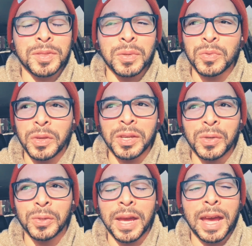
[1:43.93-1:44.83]
So it was really
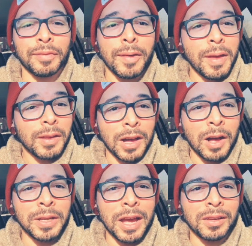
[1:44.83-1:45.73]
cool to have
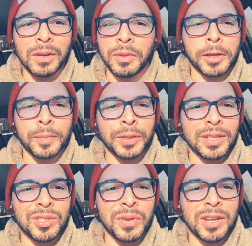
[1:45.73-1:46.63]
commonality with a
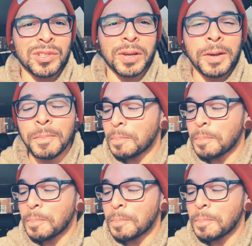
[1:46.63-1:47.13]
complete stranger,